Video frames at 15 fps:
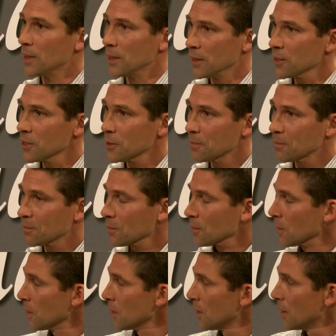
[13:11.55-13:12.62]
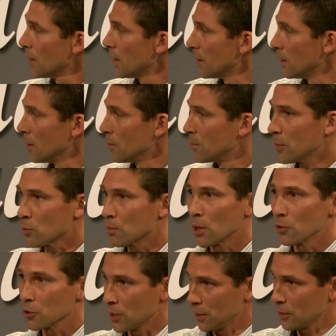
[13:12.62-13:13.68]
minutes per
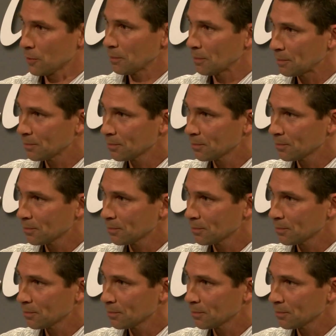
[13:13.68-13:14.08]
post-it,